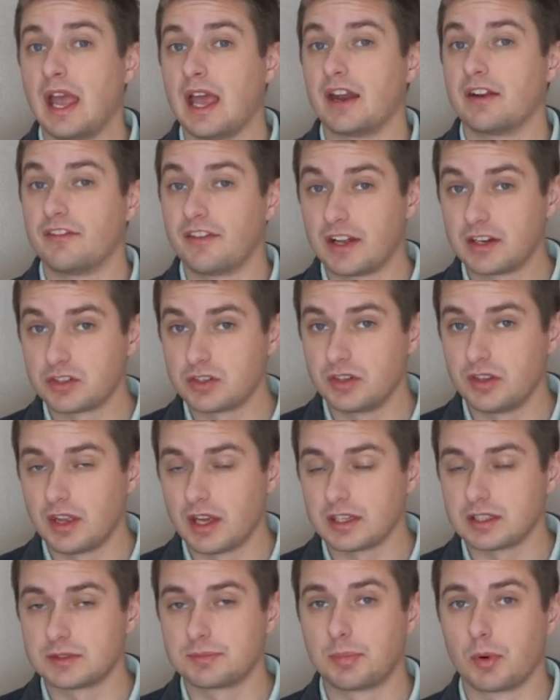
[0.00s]
and eventually
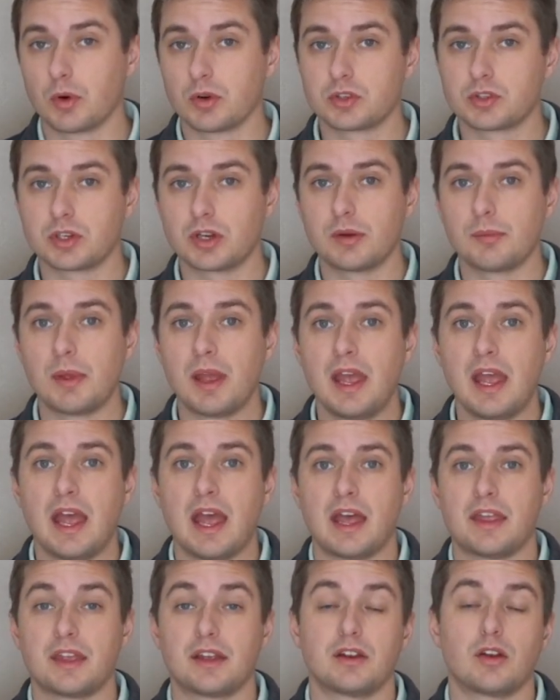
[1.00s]
that sport trim,
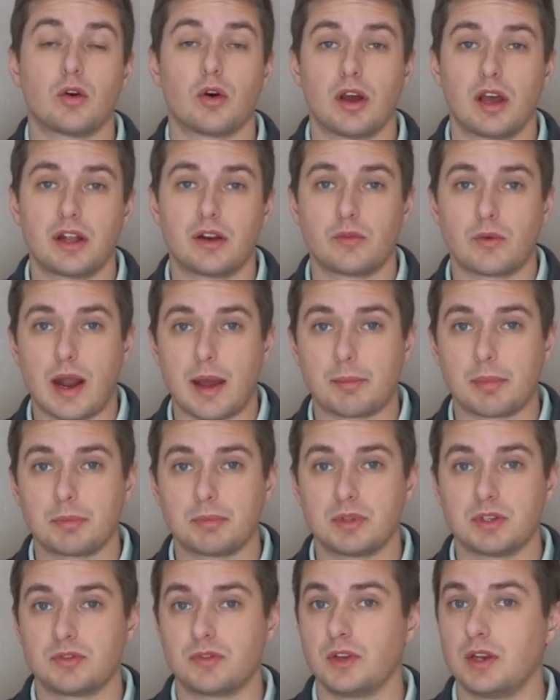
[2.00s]
and then go ahead and wrap
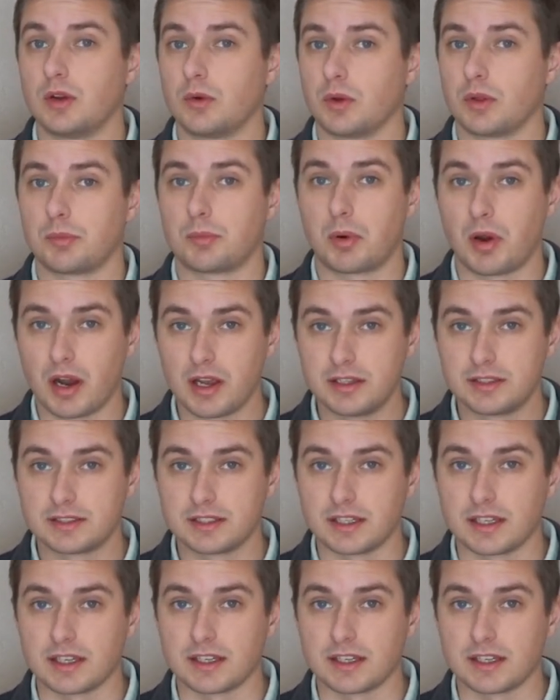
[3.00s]
up this video with pricing.